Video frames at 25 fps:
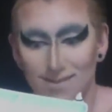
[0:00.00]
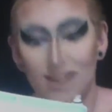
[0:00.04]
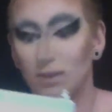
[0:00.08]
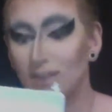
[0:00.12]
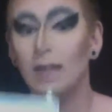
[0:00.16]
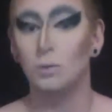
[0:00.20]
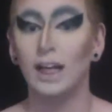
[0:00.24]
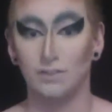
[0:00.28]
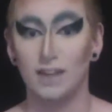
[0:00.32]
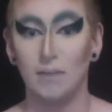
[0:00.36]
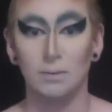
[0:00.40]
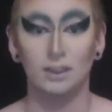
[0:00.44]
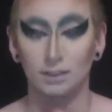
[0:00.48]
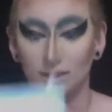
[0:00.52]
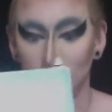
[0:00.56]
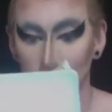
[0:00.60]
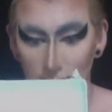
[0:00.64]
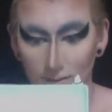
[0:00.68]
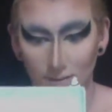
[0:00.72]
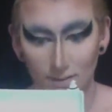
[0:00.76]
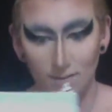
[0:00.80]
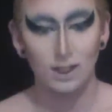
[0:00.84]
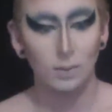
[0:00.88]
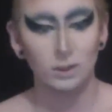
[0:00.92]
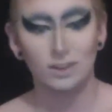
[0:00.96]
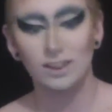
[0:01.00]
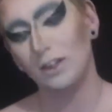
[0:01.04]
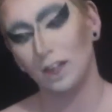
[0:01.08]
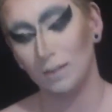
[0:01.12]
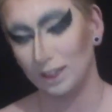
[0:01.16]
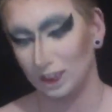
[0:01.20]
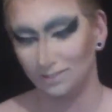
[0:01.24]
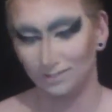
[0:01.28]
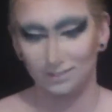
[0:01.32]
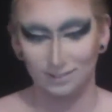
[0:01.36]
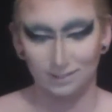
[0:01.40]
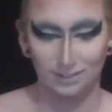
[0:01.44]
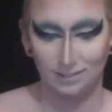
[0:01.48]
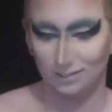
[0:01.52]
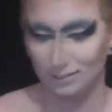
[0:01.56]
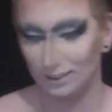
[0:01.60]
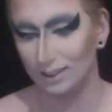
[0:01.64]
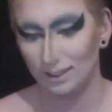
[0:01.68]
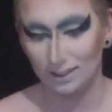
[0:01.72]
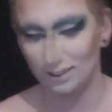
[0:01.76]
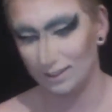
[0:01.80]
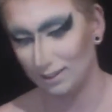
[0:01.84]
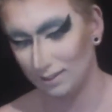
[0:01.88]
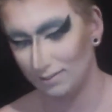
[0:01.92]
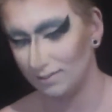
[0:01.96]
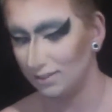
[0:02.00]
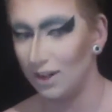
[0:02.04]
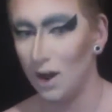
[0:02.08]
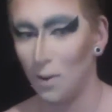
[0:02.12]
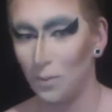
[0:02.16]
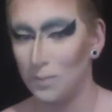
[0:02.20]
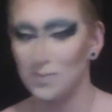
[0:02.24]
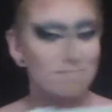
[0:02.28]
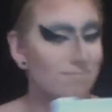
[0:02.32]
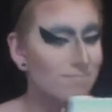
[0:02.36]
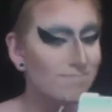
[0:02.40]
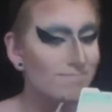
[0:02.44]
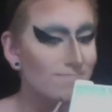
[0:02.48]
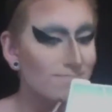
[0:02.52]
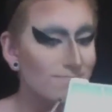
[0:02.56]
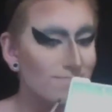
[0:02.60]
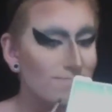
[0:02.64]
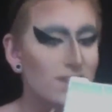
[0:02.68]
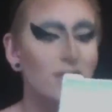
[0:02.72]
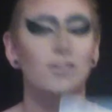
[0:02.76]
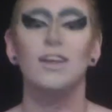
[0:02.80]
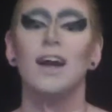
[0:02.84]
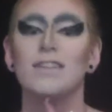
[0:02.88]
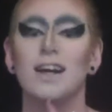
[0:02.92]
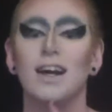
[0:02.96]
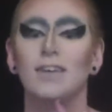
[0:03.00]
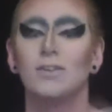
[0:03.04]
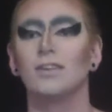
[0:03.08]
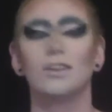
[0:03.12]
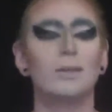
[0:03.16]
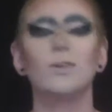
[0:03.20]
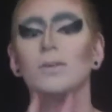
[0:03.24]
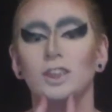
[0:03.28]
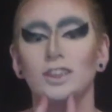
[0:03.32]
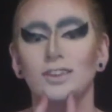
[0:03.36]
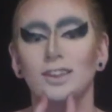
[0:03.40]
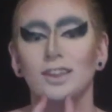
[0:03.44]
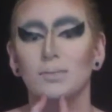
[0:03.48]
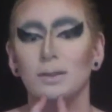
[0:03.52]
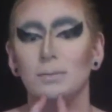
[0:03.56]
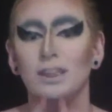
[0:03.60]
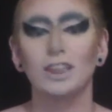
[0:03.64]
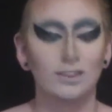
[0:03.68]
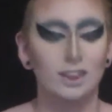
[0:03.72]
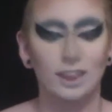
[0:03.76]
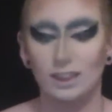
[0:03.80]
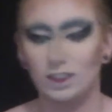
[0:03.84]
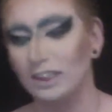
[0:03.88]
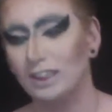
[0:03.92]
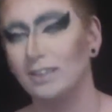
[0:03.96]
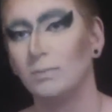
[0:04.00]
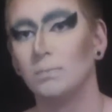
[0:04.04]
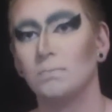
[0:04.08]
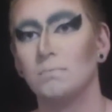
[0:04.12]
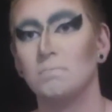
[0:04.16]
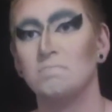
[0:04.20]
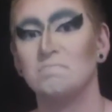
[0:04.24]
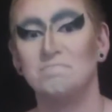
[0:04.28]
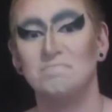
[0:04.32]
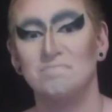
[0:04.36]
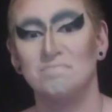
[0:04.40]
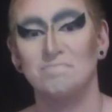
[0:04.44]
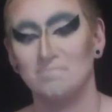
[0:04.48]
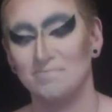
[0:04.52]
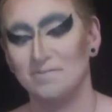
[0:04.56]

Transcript: chin nice and small and petite. Sorry you don't get to see my chin and how I work it out,